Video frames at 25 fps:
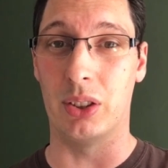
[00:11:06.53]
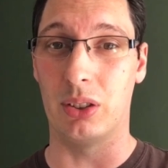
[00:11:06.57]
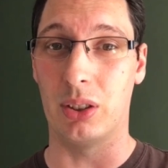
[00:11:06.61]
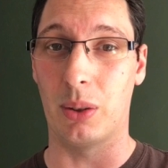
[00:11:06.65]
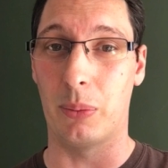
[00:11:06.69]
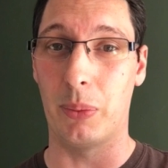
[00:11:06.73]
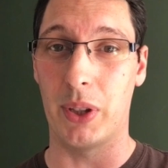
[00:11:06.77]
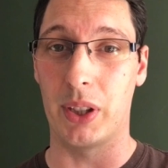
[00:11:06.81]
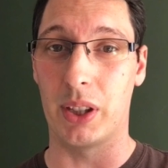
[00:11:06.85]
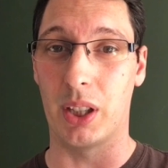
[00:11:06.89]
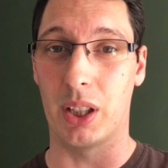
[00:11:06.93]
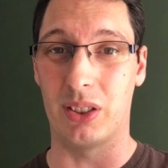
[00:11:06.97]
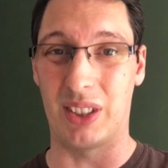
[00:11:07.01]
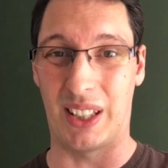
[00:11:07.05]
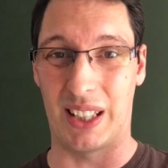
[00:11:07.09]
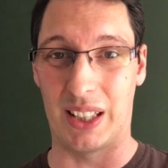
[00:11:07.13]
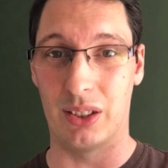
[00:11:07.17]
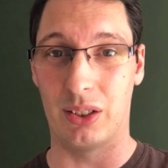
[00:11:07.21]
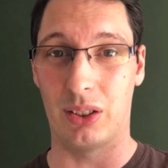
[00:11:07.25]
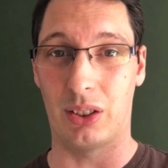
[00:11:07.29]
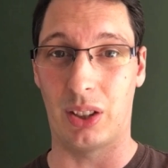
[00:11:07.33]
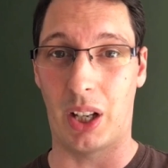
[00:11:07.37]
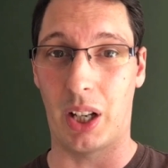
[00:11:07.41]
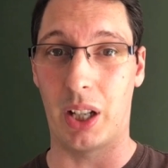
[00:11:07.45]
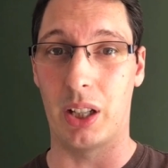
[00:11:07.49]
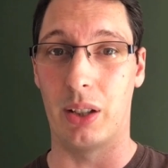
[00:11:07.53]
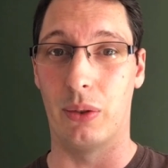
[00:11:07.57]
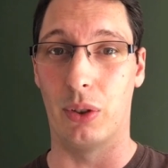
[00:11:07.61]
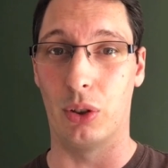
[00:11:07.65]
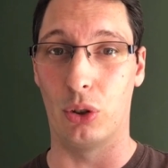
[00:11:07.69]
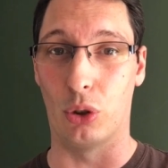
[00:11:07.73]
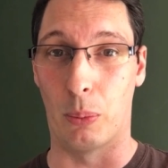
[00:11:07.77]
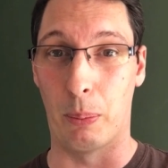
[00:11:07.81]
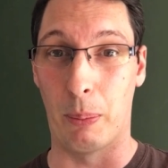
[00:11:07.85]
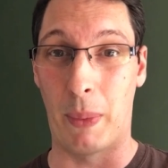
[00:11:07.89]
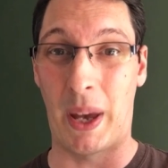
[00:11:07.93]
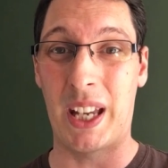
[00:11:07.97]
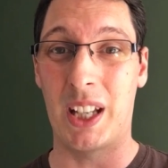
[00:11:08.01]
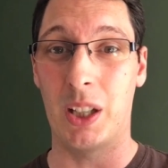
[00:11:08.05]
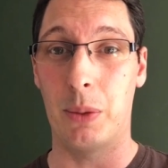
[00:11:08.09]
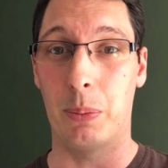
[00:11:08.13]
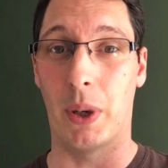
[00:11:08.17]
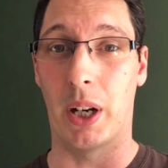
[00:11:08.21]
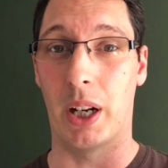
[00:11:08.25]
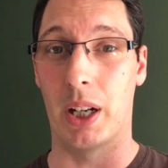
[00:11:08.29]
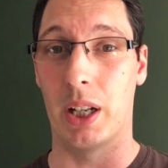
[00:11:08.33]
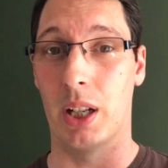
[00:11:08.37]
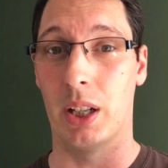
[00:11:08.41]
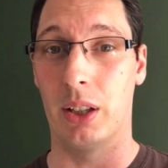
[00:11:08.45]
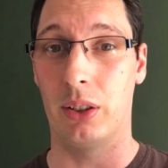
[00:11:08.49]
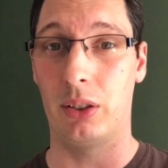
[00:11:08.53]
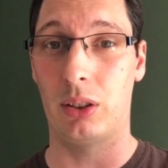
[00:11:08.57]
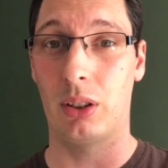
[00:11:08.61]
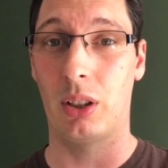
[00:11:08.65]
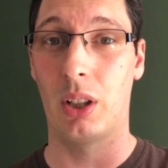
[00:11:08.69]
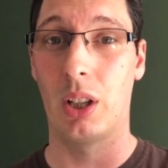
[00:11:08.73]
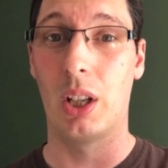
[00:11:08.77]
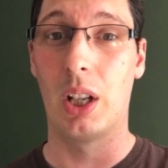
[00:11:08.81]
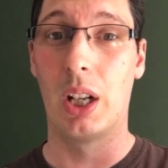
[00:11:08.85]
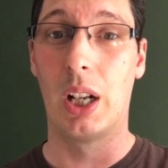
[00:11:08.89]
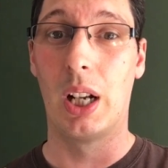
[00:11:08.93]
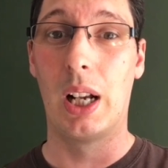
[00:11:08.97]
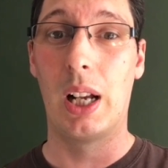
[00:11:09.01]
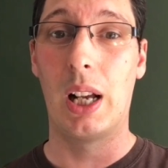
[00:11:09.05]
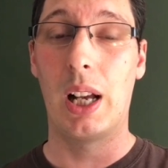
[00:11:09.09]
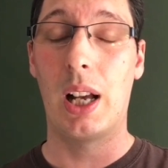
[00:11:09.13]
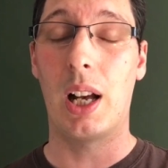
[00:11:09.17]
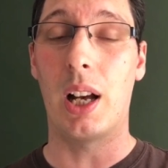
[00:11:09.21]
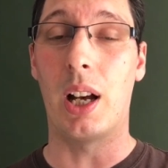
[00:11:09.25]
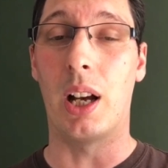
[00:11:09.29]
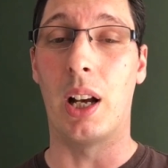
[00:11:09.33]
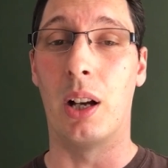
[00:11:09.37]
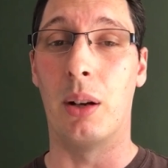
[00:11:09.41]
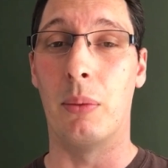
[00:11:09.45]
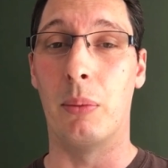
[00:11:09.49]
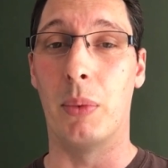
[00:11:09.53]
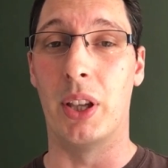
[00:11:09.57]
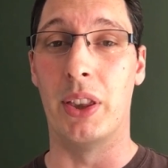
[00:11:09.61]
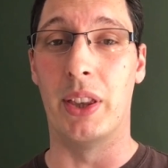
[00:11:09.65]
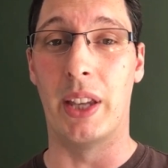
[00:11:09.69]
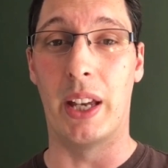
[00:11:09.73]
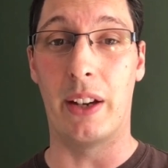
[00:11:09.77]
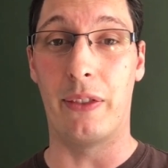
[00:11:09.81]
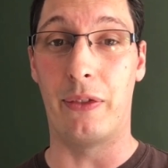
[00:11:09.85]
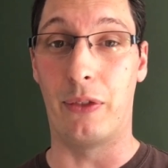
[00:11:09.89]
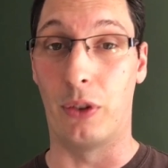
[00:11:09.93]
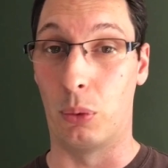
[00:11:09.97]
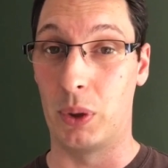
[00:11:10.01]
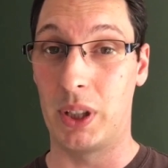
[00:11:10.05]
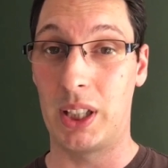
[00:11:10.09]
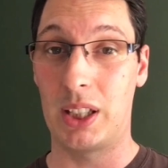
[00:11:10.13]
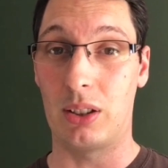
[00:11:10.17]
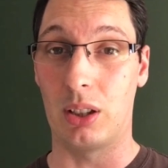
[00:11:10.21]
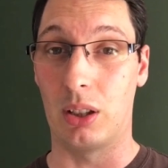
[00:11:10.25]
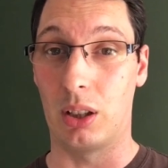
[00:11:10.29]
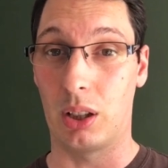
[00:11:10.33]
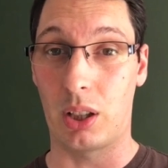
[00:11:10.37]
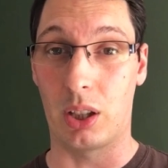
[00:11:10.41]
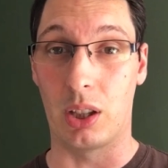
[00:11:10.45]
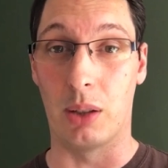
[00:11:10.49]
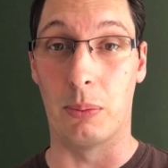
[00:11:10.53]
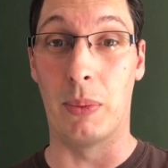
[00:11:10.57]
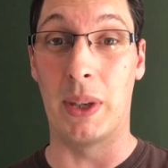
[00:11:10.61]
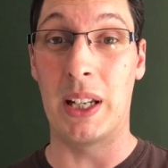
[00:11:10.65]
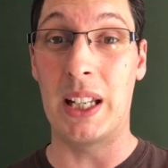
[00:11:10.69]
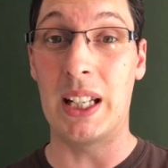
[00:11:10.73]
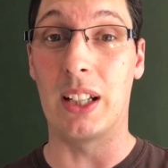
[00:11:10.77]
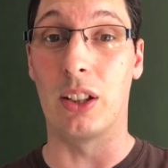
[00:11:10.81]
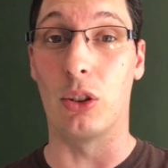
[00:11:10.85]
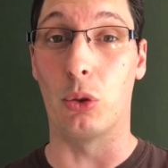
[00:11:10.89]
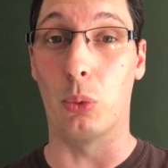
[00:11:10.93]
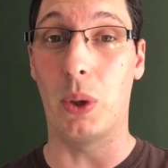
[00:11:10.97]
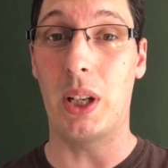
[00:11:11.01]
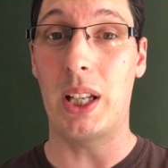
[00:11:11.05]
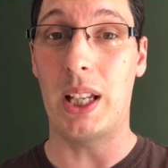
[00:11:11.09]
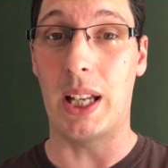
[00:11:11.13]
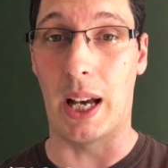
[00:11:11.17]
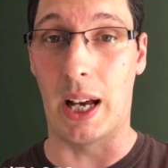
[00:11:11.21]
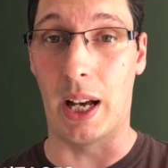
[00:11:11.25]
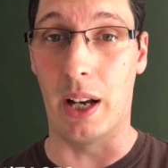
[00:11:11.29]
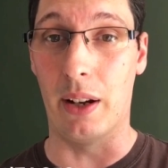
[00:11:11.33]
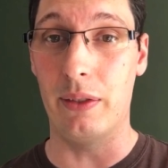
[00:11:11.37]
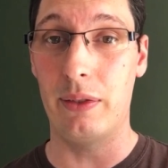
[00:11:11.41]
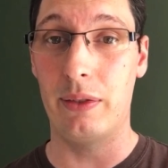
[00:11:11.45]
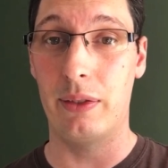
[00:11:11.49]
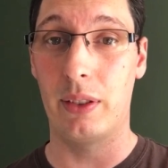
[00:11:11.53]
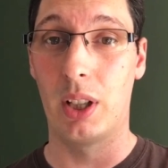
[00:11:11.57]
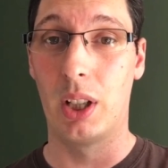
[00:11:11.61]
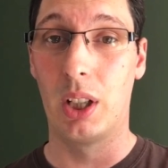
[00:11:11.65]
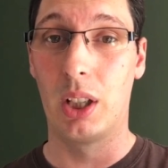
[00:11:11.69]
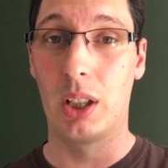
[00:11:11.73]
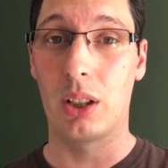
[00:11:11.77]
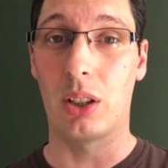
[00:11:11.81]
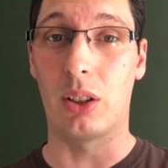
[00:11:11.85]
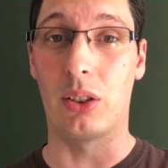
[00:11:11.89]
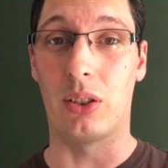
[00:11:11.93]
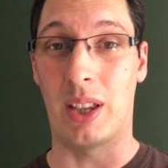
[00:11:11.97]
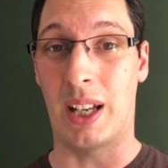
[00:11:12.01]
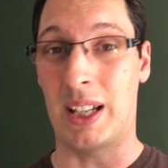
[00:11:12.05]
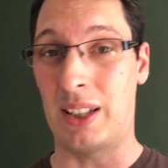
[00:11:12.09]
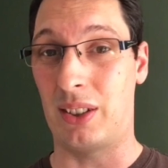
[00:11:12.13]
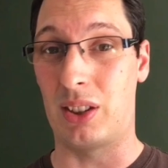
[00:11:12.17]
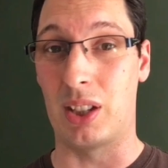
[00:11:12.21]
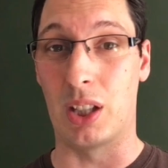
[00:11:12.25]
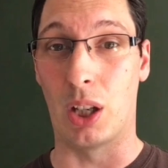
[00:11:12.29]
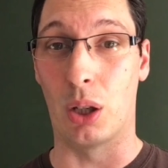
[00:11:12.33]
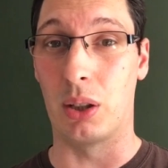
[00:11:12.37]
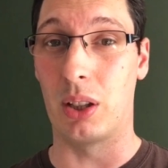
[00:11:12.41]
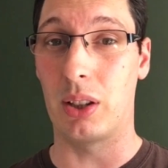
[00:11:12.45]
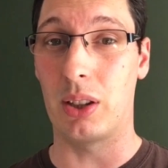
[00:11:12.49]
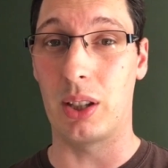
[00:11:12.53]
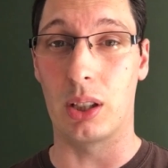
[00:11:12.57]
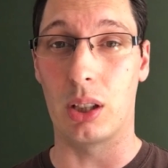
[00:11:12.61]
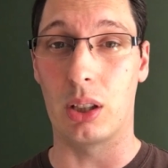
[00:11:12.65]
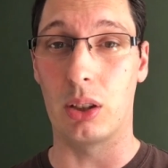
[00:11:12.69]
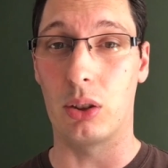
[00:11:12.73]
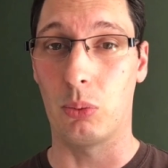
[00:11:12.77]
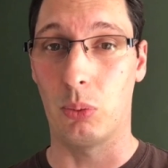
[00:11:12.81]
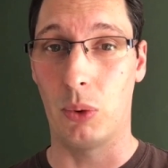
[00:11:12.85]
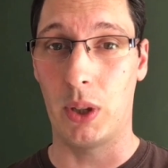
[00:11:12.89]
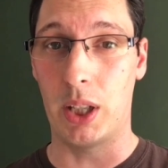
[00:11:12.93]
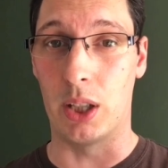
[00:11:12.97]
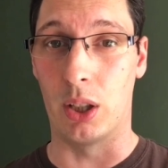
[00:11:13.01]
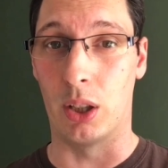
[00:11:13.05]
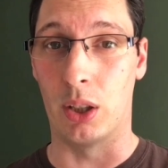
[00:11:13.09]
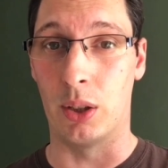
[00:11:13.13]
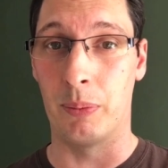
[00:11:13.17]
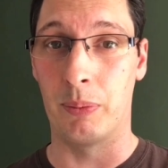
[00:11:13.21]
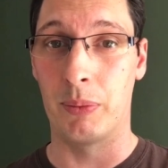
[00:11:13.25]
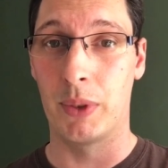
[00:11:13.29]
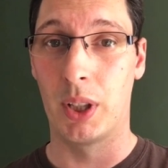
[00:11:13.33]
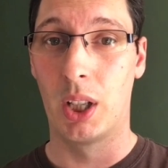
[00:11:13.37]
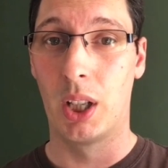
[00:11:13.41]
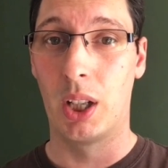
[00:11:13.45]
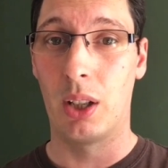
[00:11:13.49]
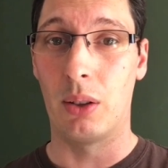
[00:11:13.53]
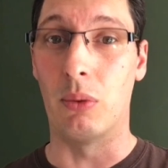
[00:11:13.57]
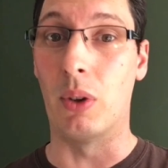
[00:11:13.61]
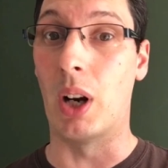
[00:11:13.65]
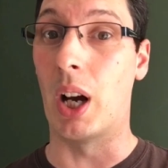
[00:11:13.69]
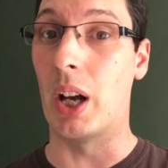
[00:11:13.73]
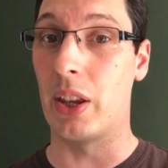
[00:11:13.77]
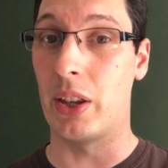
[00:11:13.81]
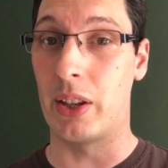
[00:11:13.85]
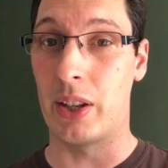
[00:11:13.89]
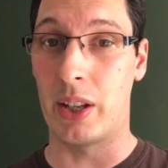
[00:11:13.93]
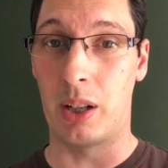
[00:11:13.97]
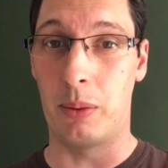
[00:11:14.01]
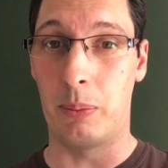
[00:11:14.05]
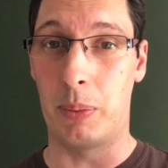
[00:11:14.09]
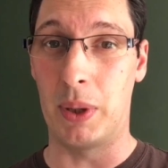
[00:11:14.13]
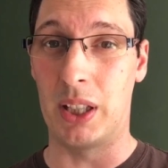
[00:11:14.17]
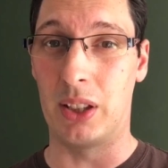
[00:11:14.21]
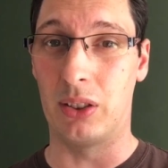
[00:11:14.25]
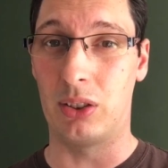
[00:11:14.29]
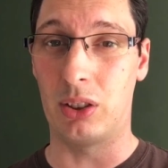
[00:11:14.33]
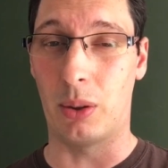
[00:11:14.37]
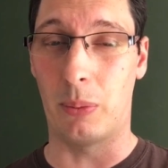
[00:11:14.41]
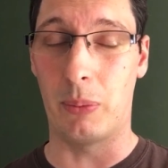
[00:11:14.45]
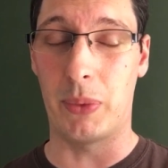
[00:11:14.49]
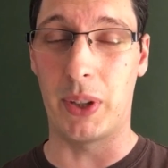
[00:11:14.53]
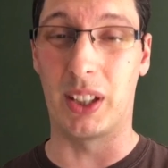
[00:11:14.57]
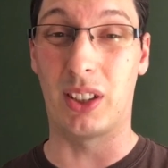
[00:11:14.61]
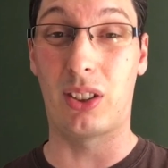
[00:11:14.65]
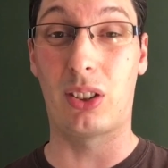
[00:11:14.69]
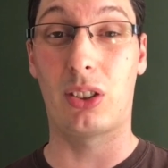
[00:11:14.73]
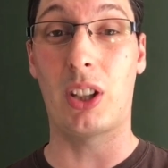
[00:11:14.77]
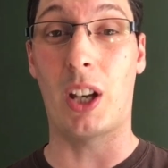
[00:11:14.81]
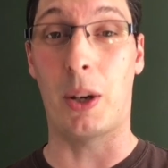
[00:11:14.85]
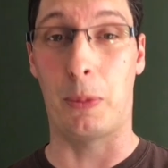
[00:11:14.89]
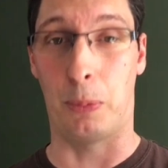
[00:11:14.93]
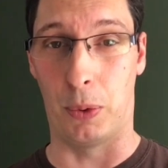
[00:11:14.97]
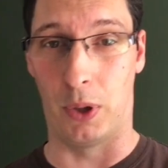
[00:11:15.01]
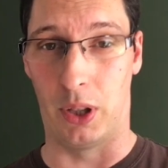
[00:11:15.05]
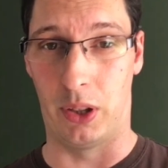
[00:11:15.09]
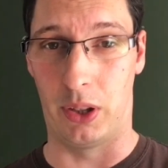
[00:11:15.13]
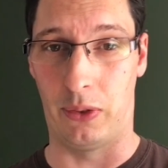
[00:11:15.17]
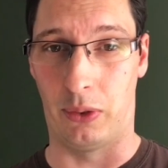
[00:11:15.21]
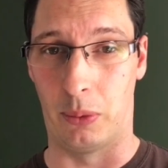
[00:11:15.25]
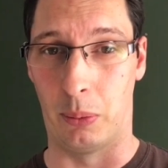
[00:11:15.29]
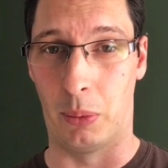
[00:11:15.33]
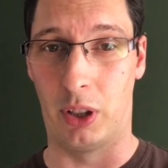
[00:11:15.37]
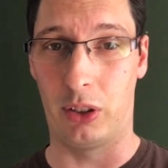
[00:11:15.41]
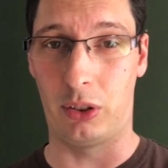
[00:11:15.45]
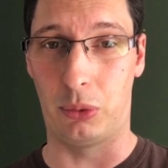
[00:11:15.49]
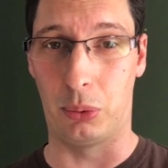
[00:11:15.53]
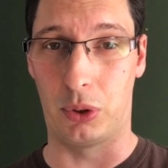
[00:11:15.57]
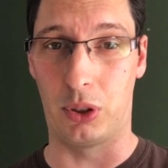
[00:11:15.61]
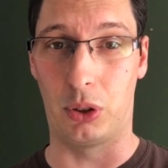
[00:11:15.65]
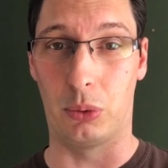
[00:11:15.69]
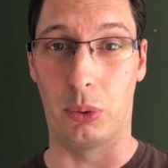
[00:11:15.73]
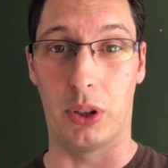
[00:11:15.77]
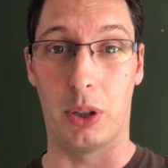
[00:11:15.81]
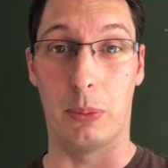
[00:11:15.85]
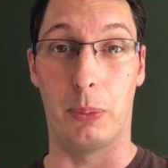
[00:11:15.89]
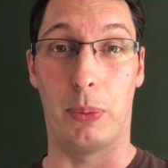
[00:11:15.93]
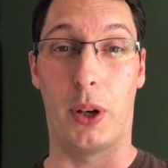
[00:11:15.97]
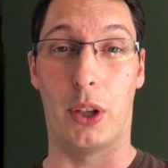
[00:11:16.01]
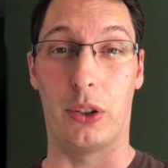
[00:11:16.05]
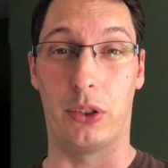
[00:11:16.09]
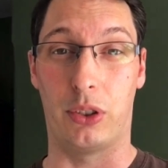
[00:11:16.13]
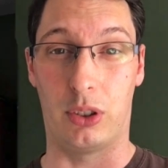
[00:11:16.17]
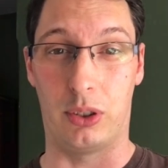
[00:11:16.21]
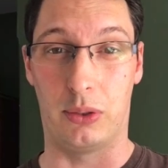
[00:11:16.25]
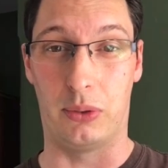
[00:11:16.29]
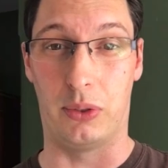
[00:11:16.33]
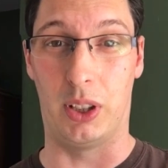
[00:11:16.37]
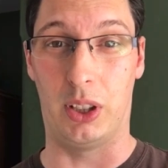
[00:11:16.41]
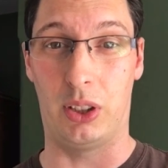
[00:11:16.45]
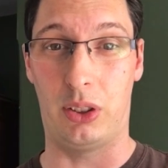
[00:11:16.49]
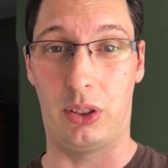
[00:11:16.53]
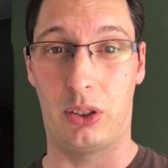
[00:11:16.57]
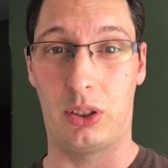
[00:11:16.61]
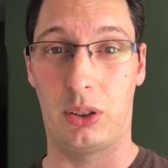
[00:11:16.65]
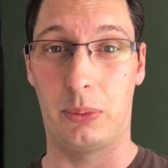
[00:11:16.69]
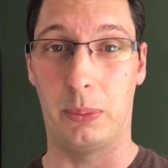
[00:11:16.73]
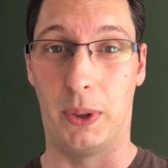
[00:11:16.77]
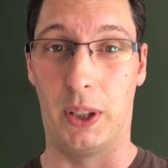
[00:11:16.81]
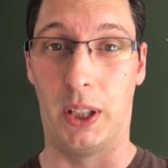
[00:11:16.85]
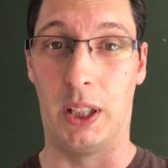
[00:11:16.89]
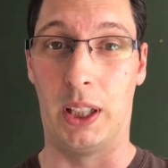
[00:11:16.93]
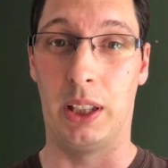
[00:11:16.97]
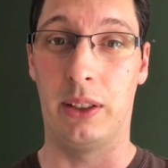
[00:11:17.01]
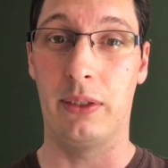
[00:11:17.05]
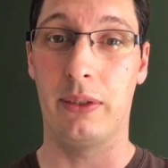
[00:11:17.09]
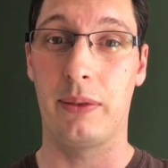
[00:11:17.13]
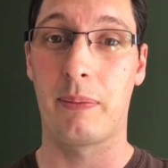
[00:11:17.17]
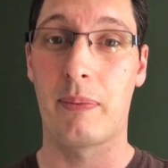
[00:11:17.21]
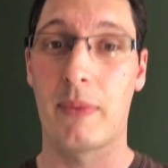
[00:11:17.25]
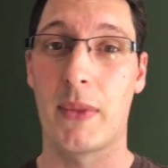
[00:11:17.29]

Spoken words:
It's something that's inside of us or made by us, and therefore we need to look at the meanings we have, because that's the only thing that's real, rather than it being something separate from us, which is what the positivists believe.